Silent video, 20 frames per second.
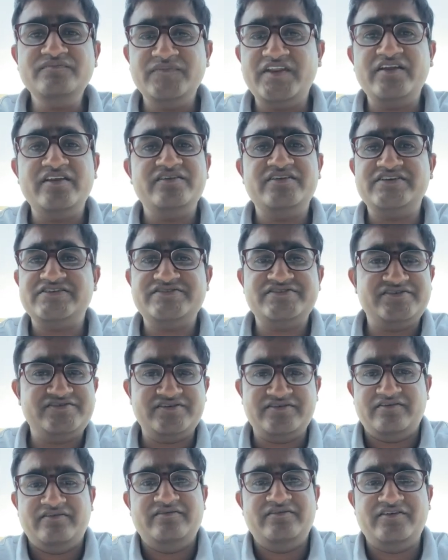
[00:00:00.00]
Then
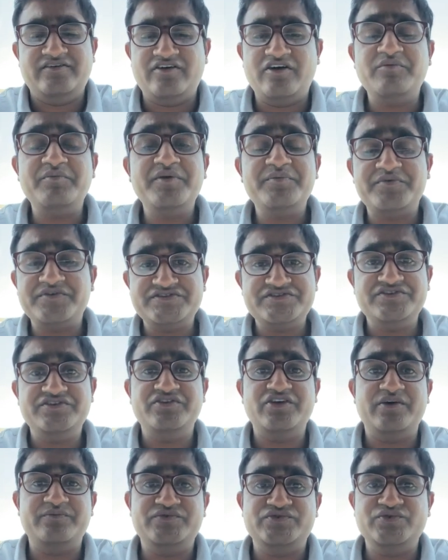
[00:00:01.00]
just the normal
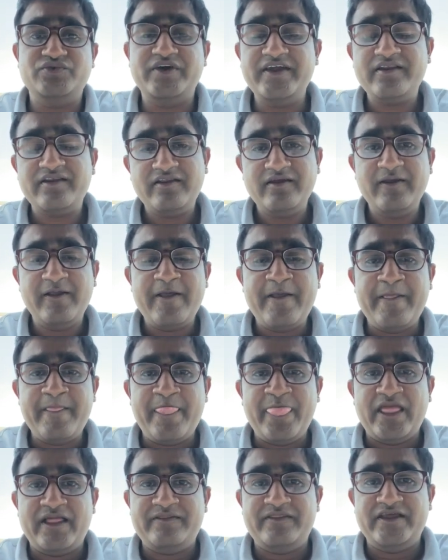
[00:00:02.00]
procedure, you have to wait,
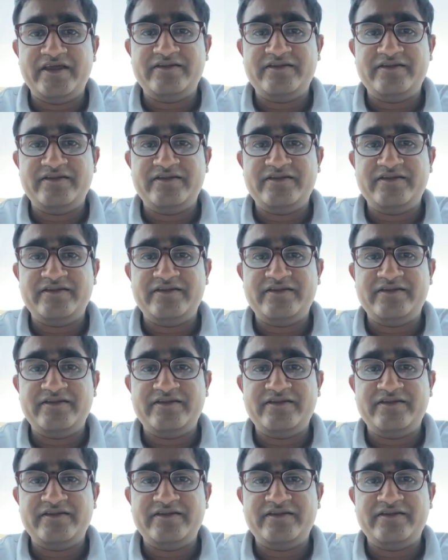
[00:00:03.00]
and